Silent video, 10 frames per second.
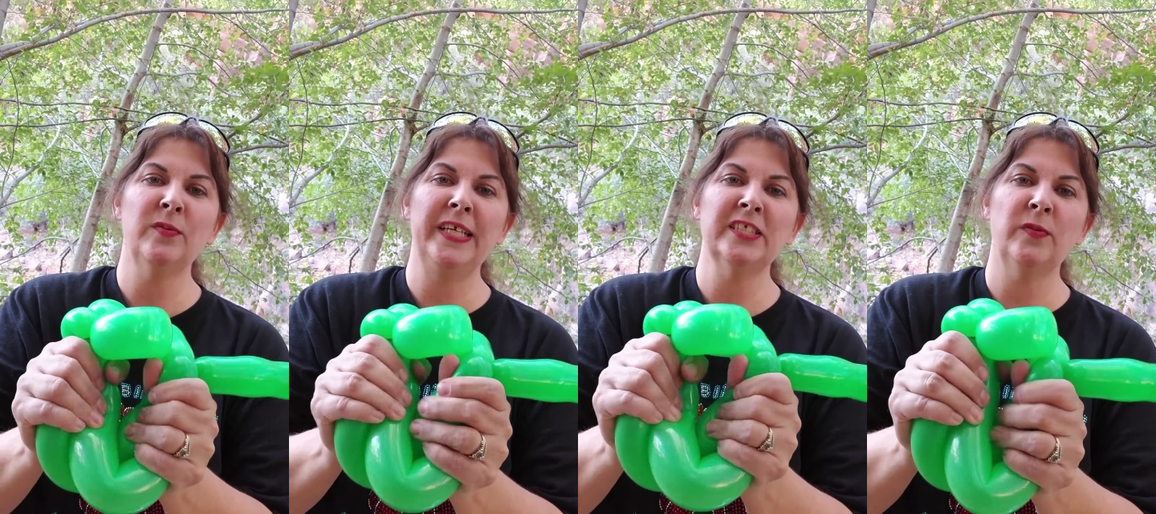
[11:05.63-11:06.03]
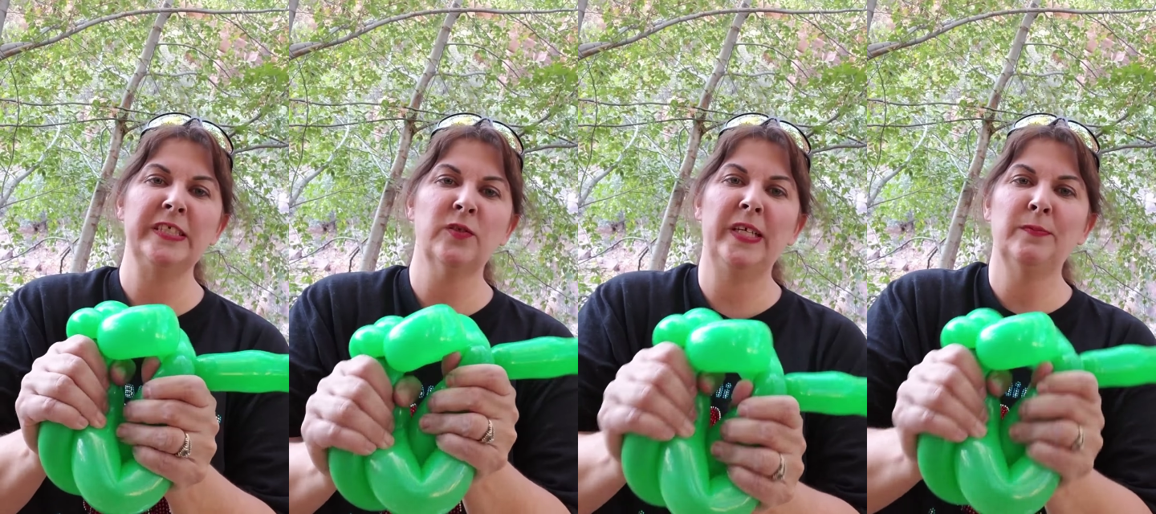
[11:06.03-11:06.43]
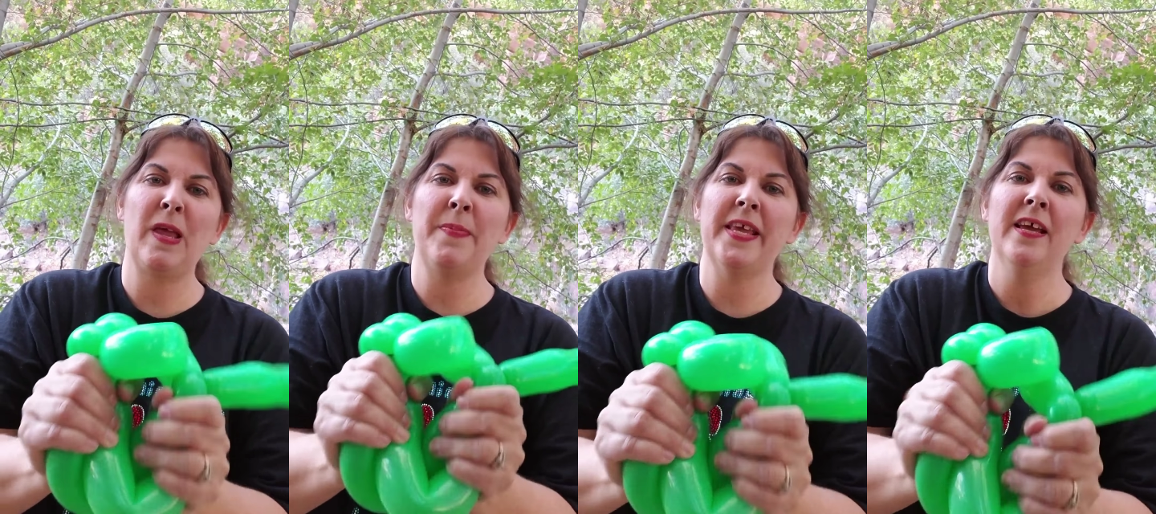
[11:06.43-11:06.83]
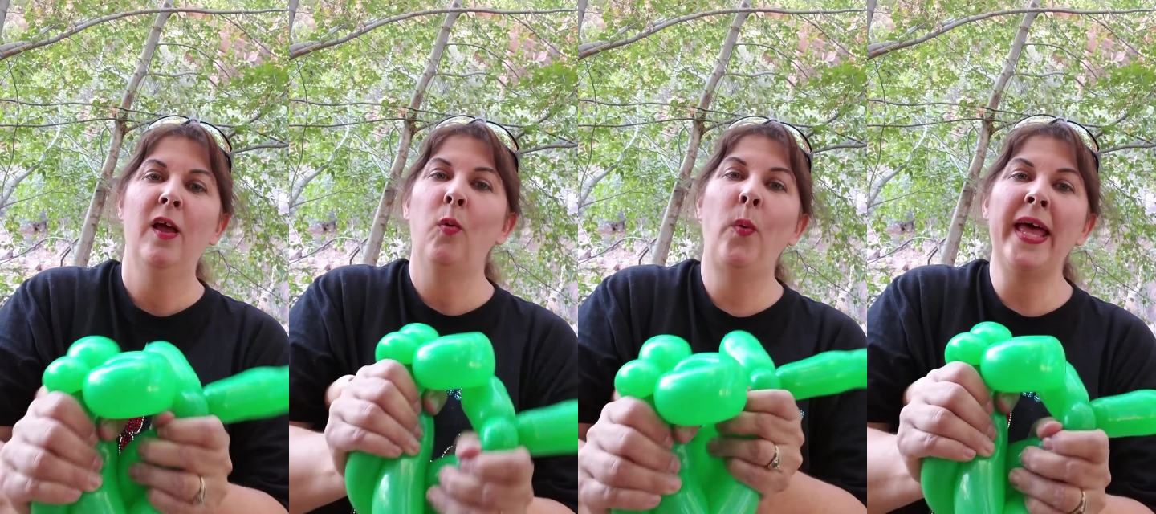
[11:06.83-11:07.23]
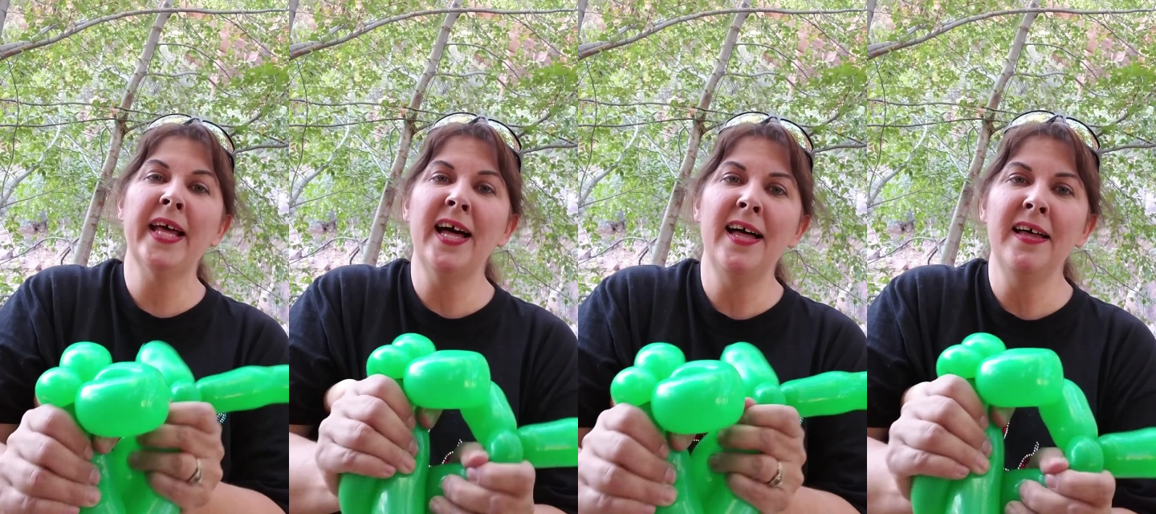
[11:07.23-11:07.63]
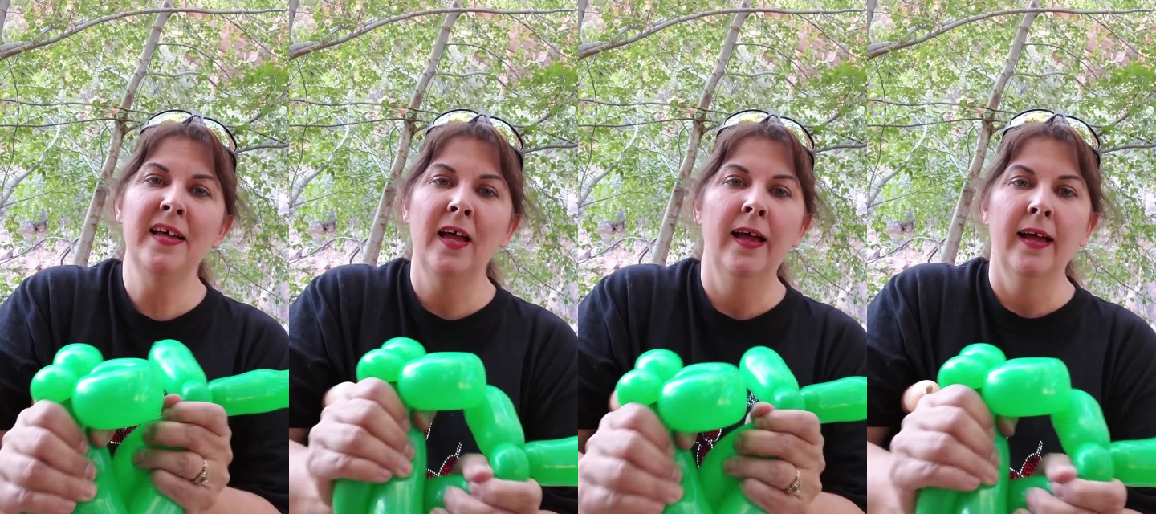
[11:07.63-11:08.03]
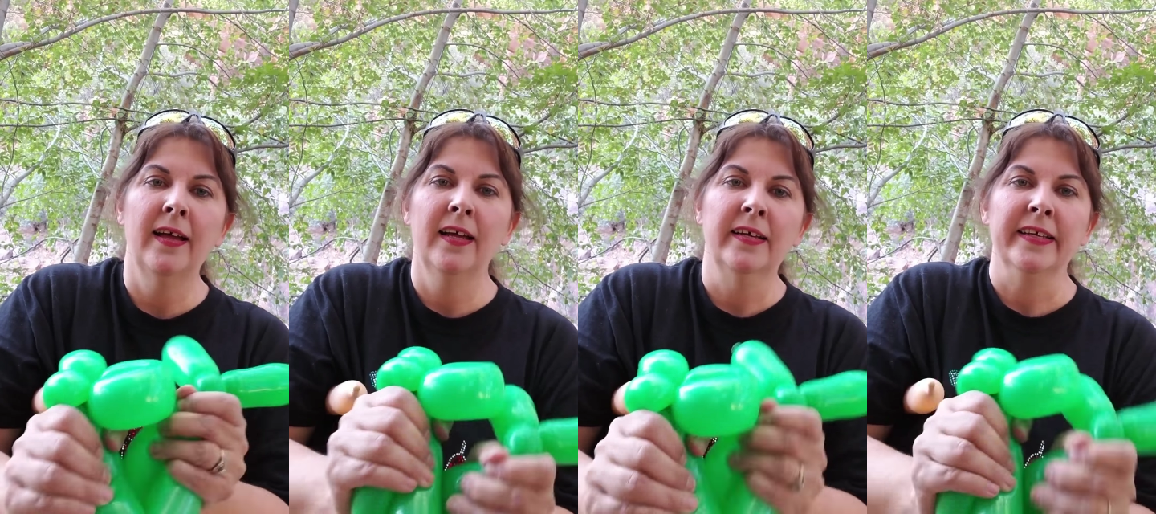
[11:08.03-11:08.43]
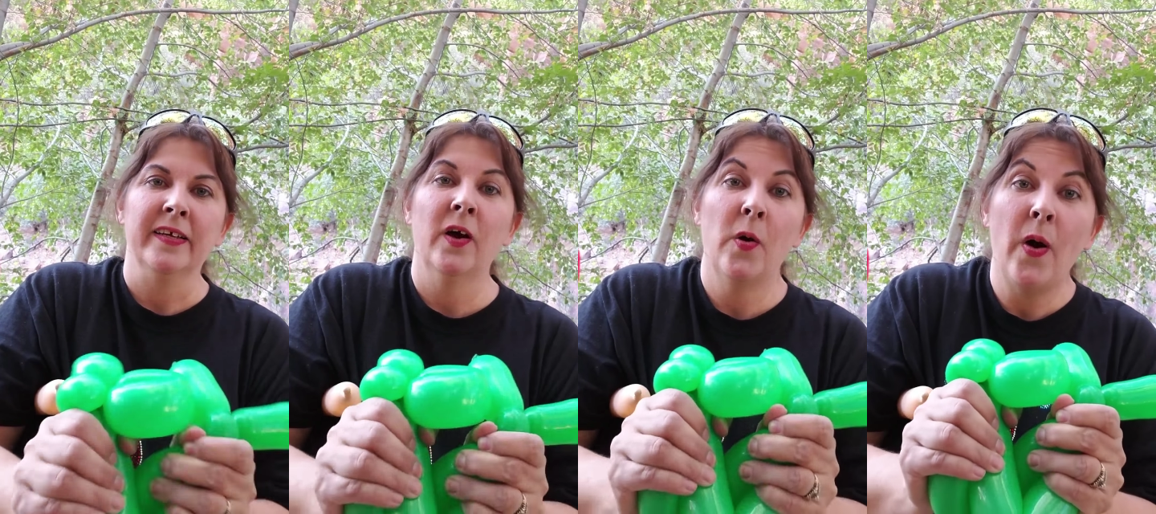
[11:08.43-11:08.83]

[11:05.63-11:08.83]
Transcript: squeeze, squeeze, squeeze, maybe wiggle.